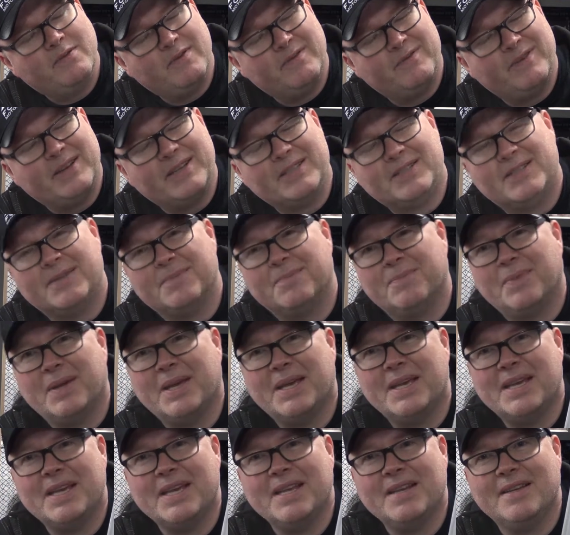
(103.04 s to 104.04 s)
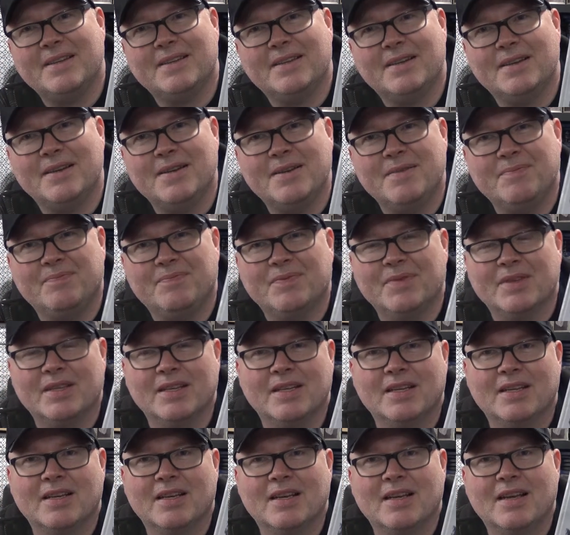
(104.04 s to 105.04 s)
Phantom Pain. I
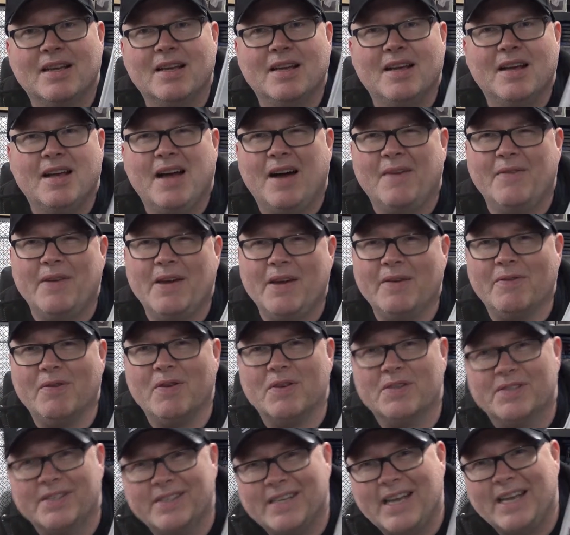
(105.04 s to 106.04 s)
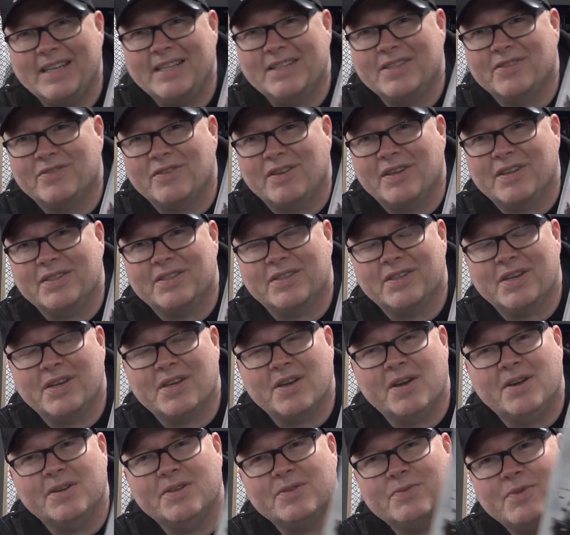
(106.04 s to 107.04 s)
think I've got a standard strategy
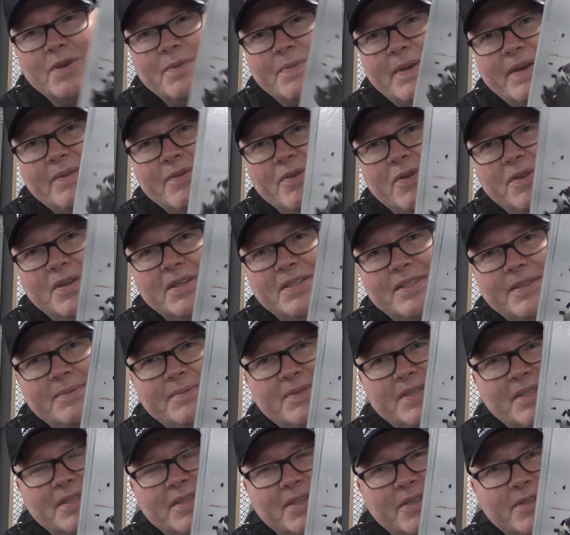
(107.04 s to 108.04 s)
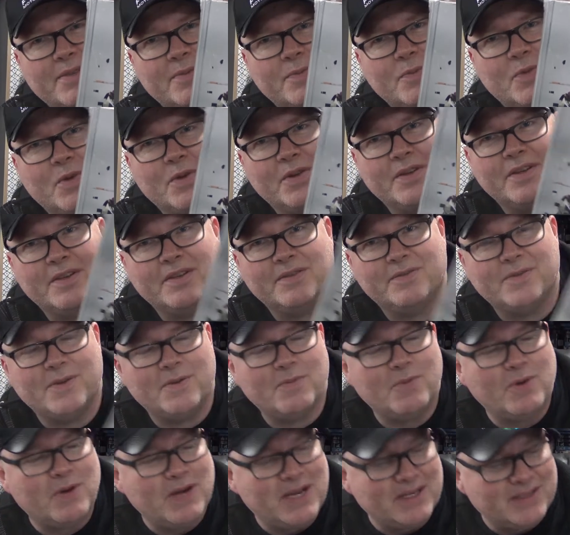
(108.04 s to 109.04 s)
guide as well, but I haven't got this limited edition one. And I
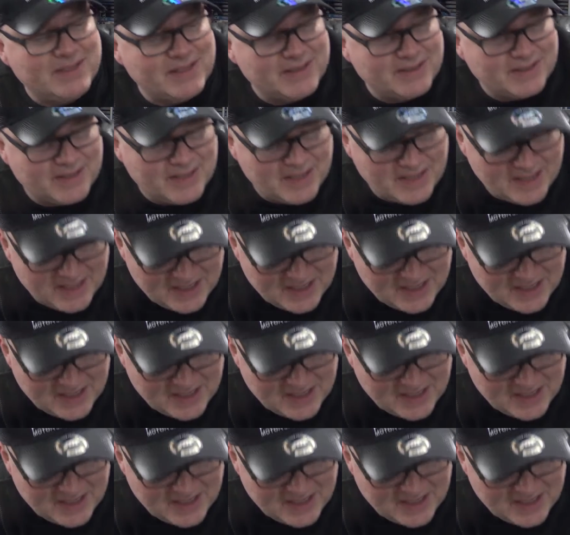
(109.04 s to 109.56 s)
thought, well, as it's